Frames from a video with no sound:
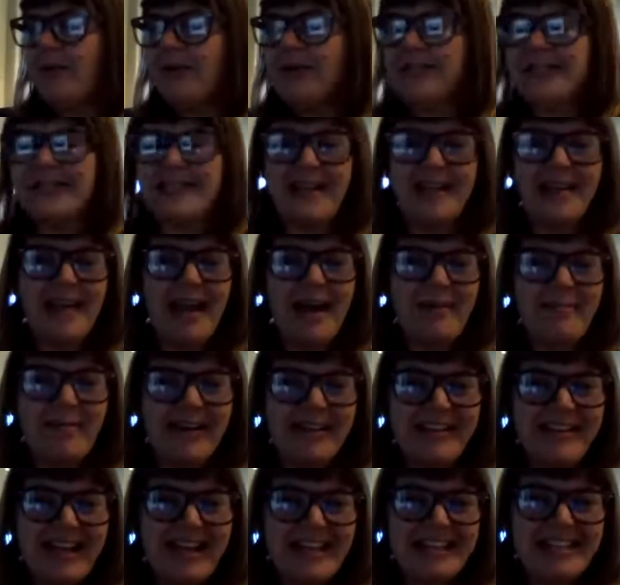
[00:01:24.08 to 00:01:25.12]
course, an
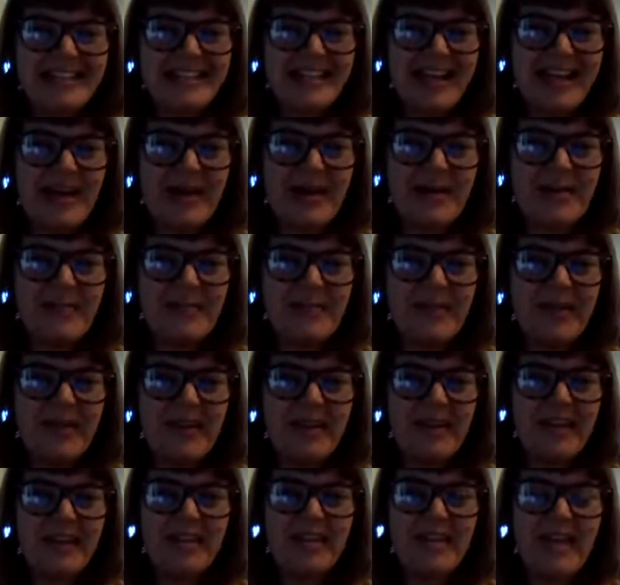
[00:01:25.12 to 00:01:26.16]
MLS
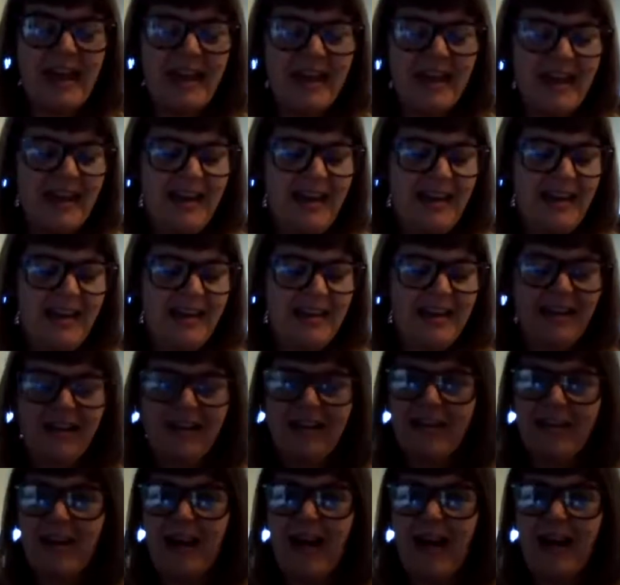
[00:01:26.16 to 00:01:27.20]
that I
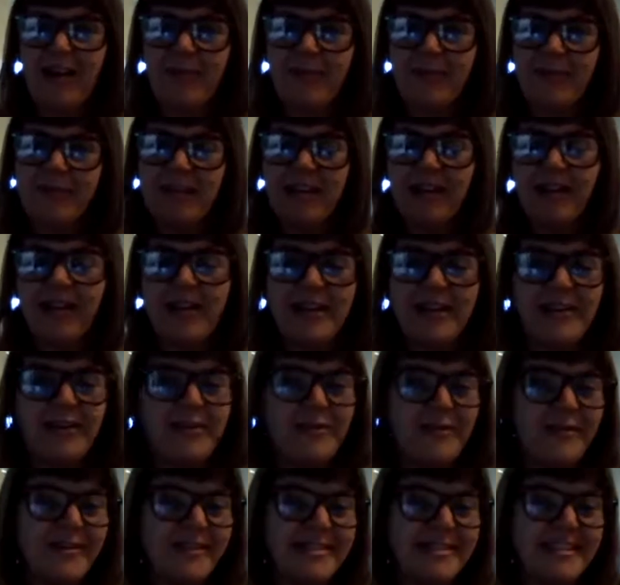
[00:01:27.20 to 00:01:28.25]
got from Clarion
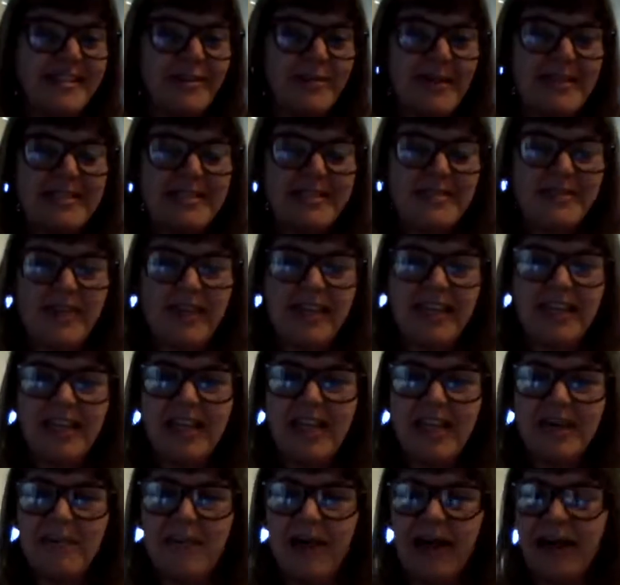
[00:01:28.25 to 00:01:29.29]
University of
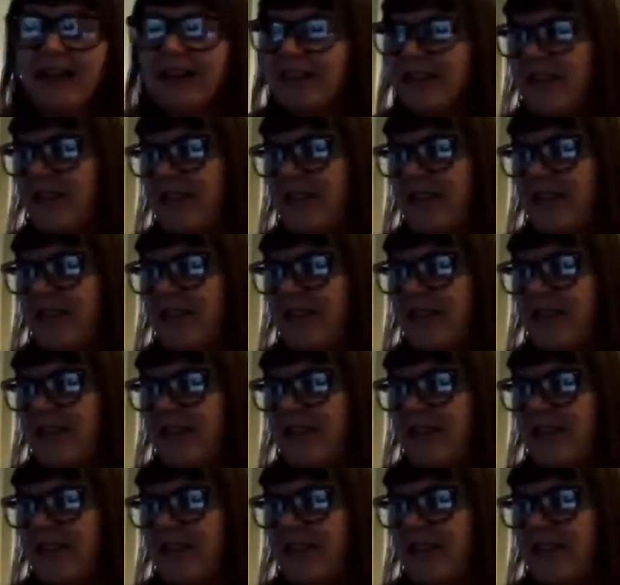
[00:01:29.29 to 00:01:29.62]
Pennsylvania back in